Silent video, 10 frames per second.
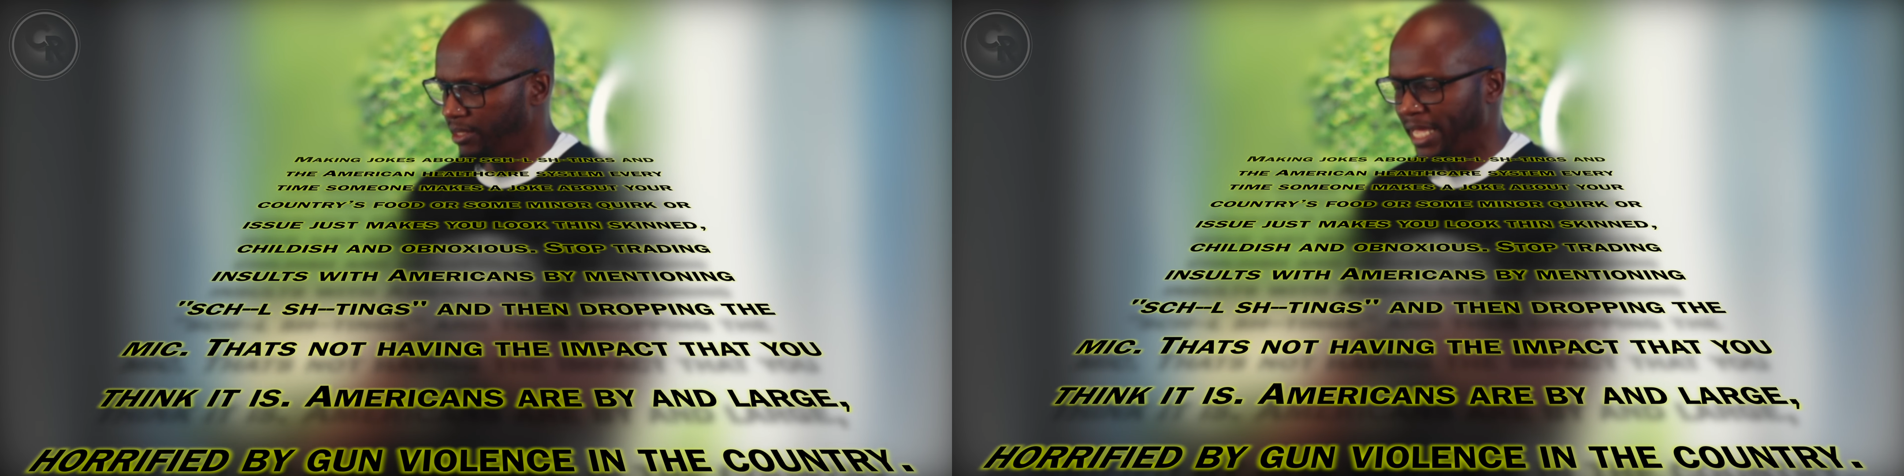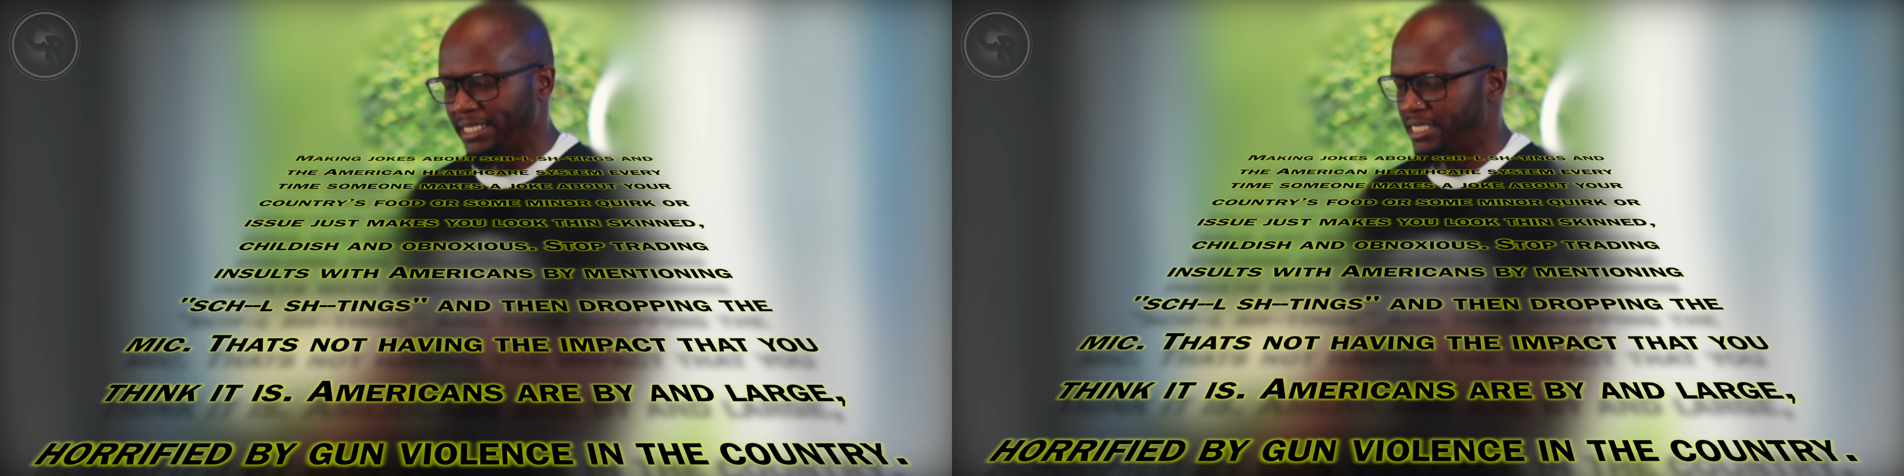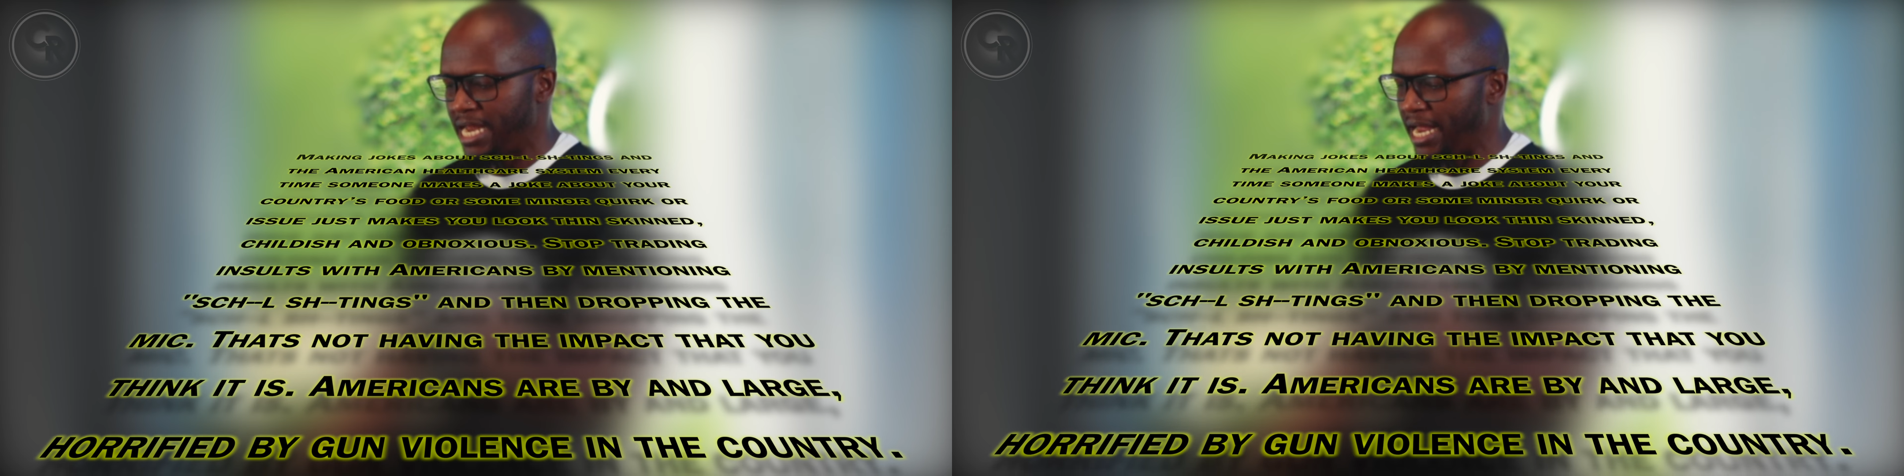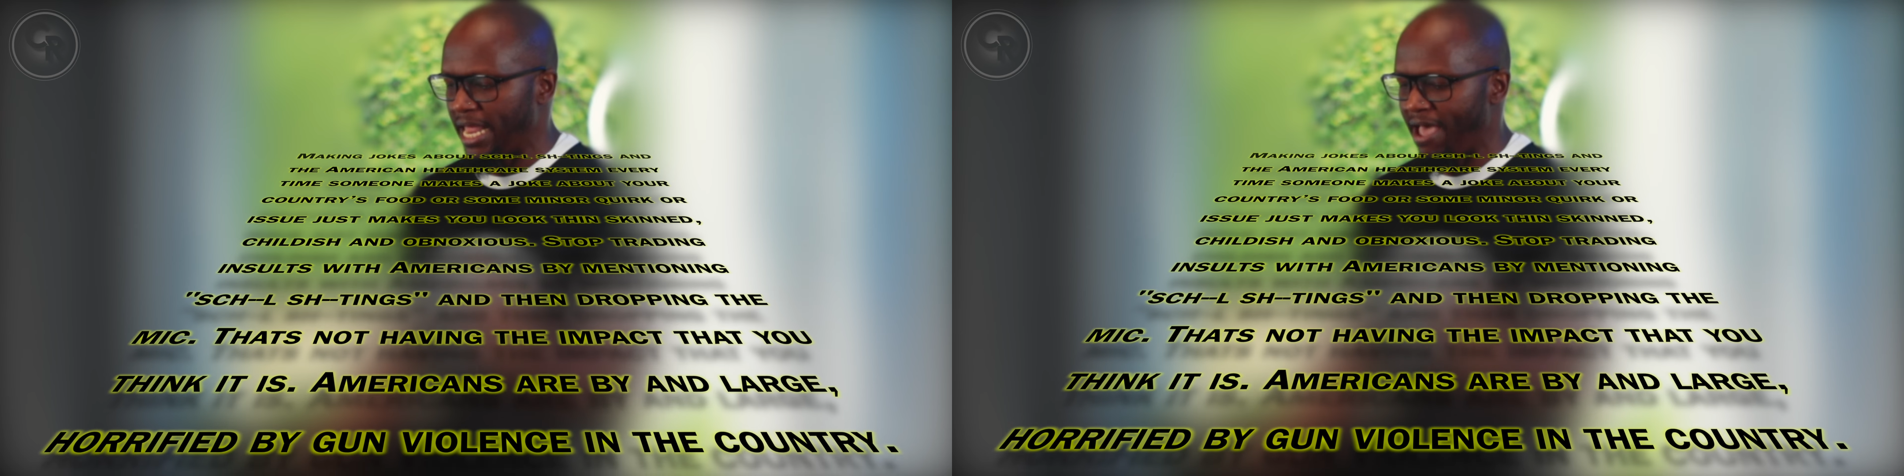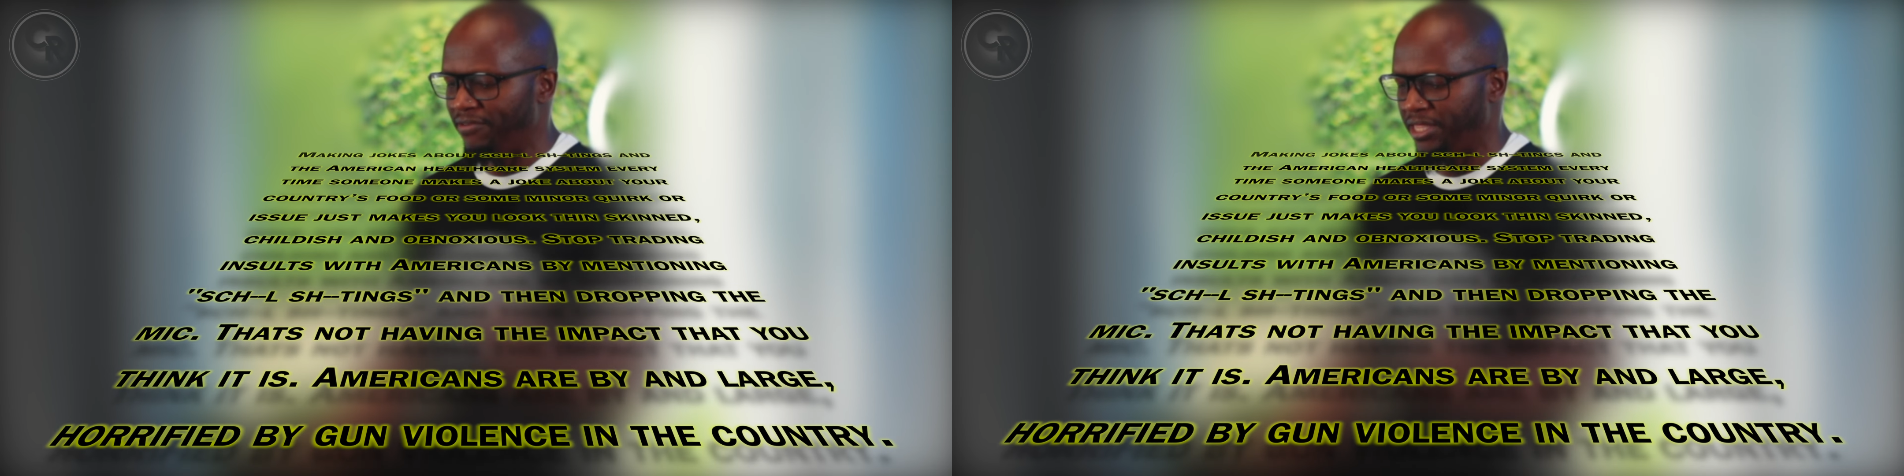That's not
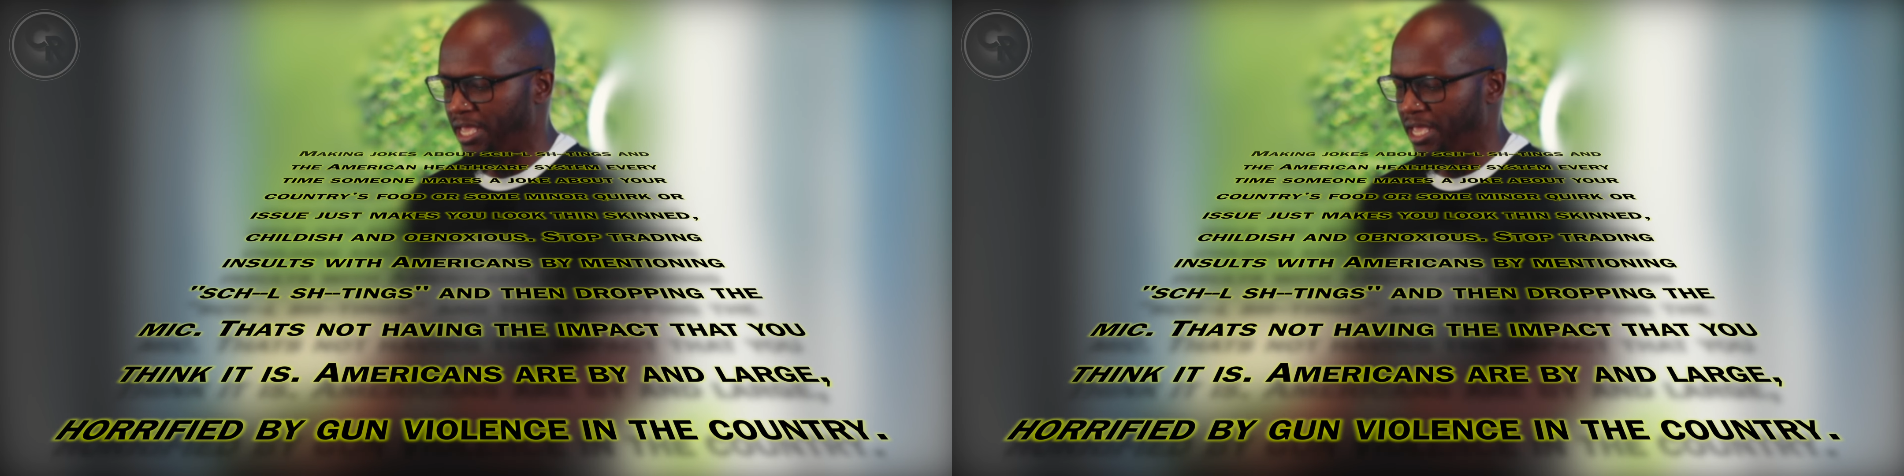having the